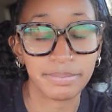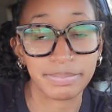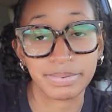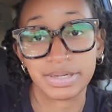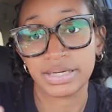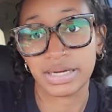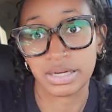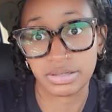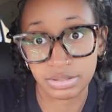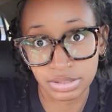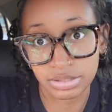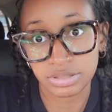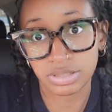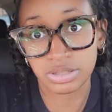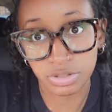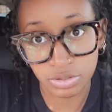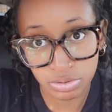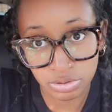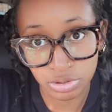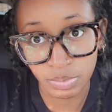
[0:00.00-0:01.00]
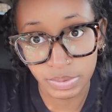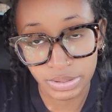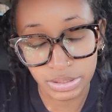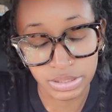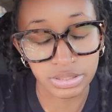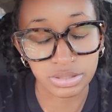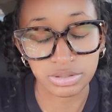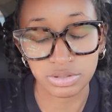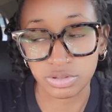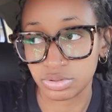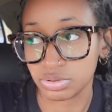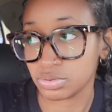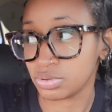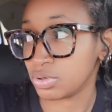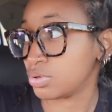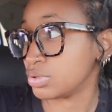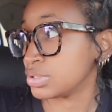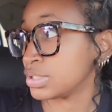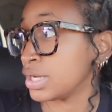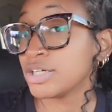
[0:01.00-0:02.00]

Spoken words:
But again, it's a little too windy and a little too cold.